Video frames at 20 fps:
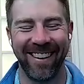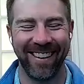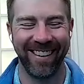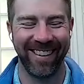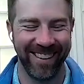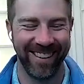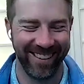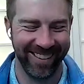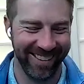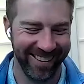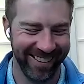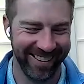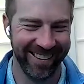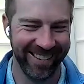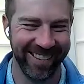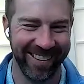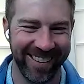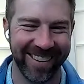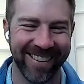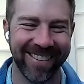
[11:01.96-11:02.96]

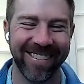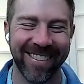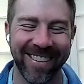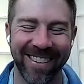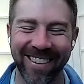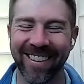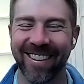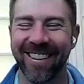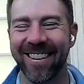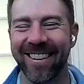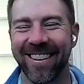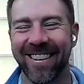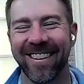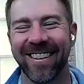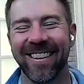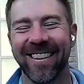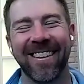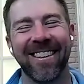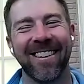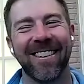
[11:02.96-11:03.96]

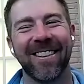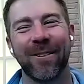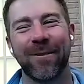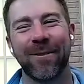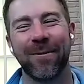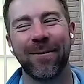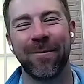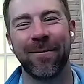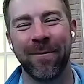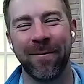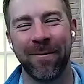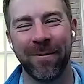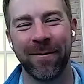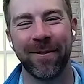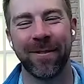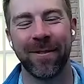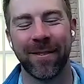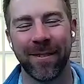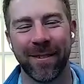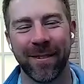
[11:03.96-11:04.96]

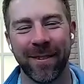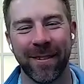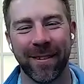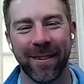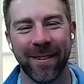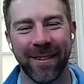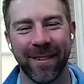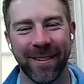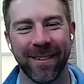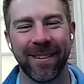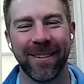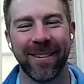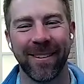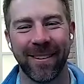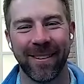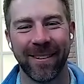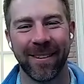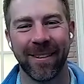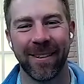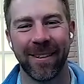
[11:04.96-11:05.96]

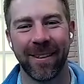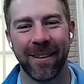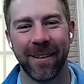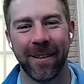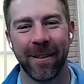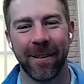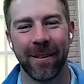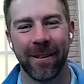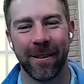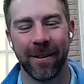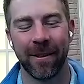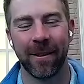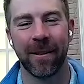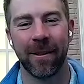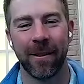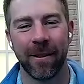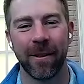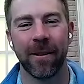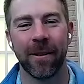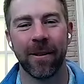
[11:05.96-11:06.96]

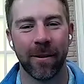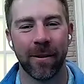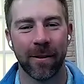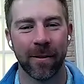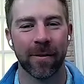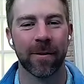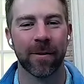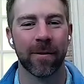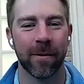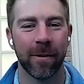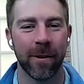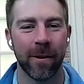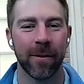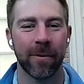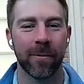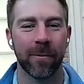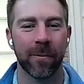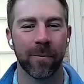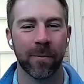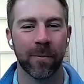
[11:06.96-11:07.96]

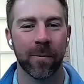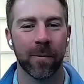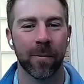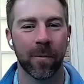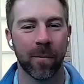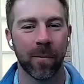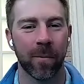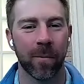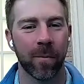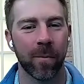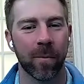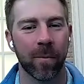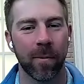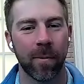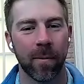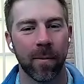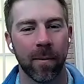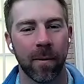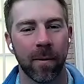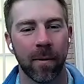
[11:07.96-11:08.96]

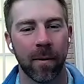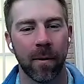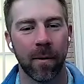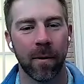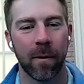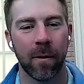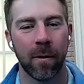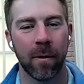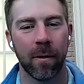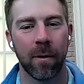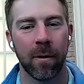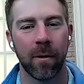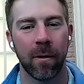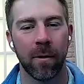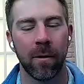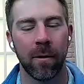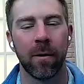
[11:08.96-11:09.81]
(not speaking)